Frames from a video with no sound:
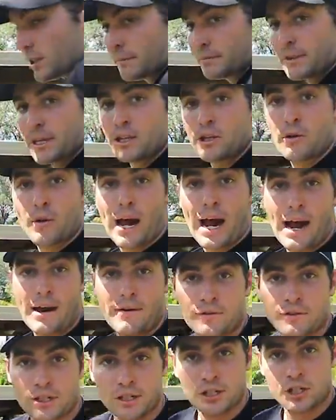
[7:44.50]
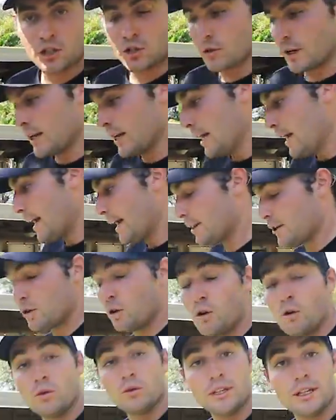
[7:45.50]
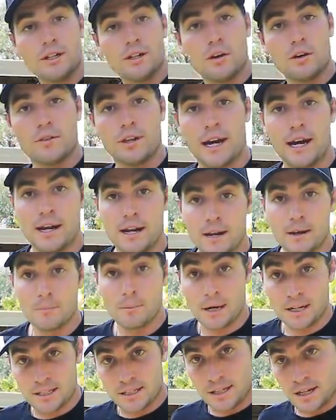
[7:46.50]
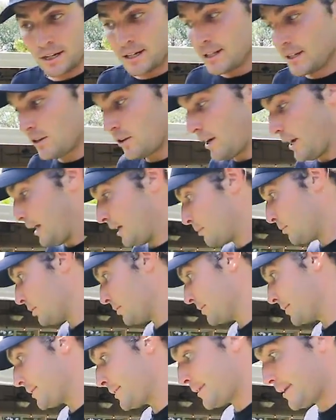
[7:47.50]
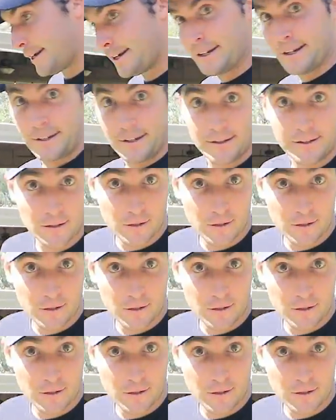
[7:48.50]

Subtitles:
something you have to treat, and you'll only know that by studying your animal and studying